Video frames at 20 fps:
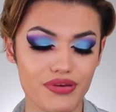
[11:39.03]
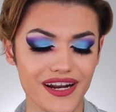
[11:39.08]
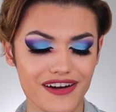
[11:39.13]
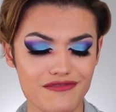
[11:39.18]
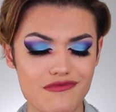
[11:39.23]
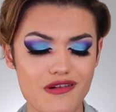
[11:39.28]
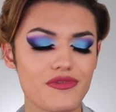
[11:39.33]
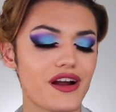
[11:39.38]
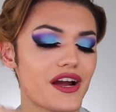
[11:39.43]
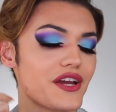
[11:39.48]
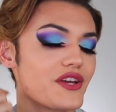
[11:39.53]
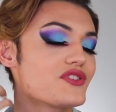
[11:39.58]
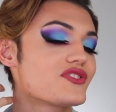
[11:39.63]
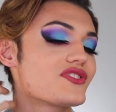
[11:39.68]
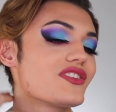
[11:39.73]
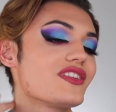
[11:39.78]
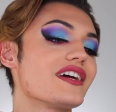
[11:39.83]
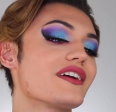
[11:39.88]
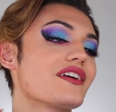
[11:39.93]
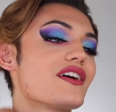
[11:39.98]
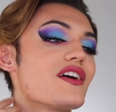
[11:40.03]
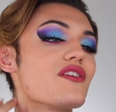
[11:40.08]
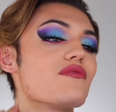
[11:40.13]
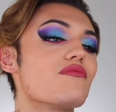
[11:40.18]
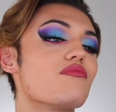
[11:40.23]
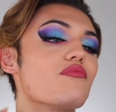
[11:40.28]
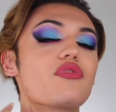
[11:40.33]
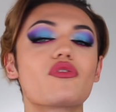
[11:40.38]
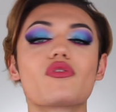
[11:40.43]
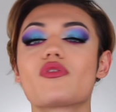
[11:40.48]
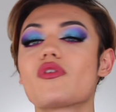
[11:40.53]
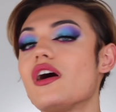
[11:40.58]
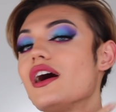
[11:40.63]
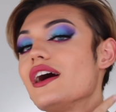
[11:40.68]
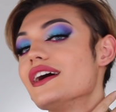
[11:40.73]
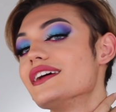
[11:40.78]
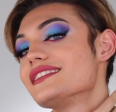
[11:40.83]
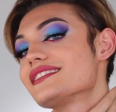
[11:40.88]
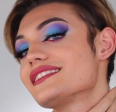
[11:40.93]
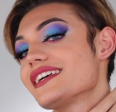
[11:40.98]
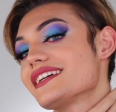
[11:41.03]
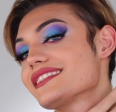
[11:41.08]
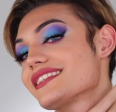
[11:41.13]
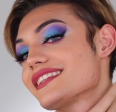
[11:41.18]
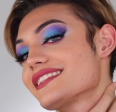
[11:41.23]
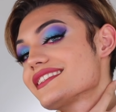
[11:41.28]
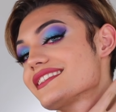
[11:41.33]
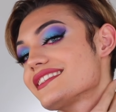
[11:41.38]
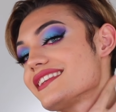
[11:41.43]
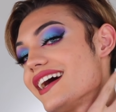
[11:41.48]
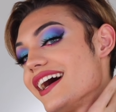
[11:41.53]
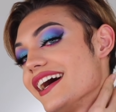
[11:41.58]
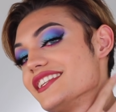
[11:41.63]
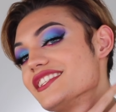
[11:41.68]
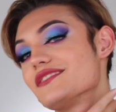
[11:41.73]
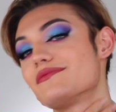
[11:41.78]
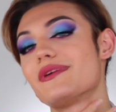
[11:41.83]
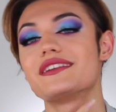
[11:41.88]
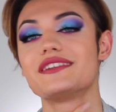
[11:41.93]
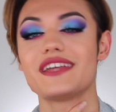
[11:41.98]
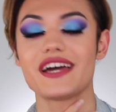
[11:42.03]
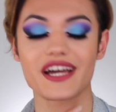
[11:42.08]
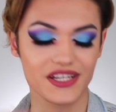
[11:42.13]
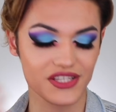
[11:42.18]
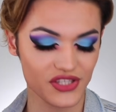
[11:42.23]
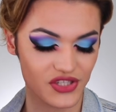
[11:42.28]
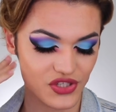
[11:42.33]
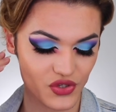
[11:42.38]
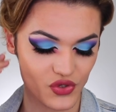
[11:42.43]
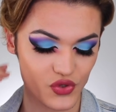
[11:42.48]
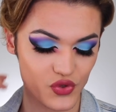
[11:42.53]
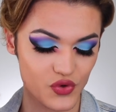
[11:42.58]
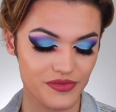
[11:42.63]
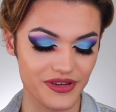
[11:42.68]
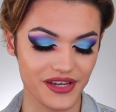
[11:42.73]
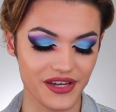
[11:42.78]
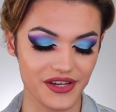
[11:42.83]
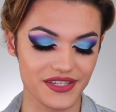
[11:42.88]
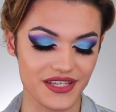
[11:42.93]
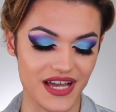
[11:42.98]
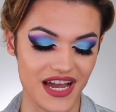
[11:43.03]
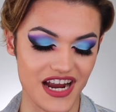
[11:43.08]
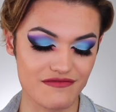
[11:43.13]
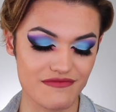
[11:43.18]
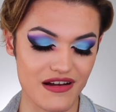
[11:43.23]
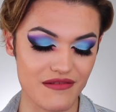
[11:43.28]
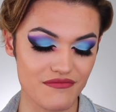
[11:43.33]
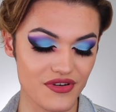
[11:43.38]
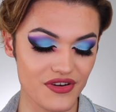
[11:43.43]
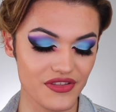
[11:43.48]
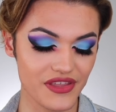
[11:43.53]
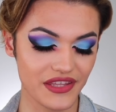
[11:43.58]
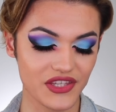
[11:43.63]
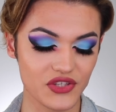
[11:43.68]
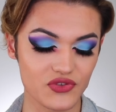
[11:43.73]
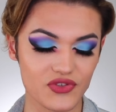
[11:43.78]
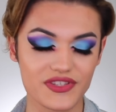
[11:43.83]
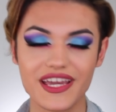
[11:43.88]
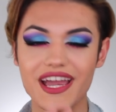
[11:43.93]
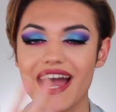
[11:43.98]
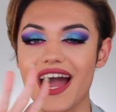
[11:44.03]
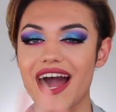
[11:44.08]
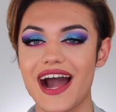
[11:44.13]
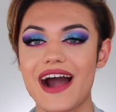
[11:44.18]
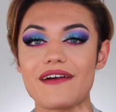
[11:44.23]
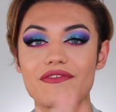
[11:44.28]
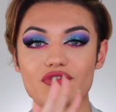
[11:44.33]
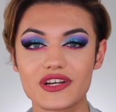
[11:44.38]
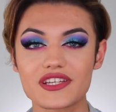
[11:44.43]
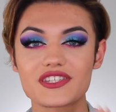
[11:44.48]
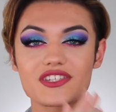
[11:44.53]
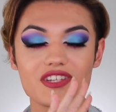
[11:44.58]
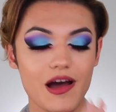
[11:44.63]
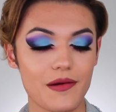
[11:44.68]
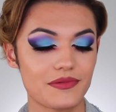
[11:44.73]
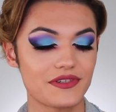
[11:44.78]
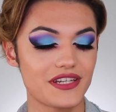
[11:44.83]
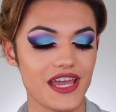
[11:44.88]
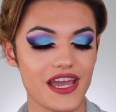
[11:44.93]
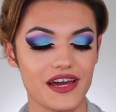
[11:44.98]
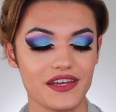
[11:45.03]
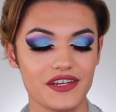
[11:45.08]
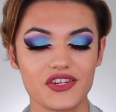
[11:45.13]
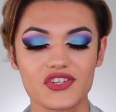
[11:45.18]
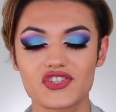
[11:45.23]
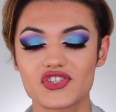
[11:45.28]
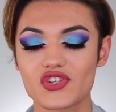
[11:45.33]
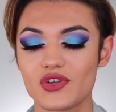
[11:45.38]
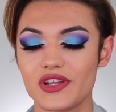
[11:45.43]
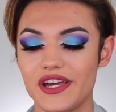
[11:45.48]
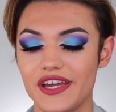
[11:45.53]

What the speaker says: But I remember I used to like bronze like the sides of my neck too, because I remember that this was like after I stopped tanning, so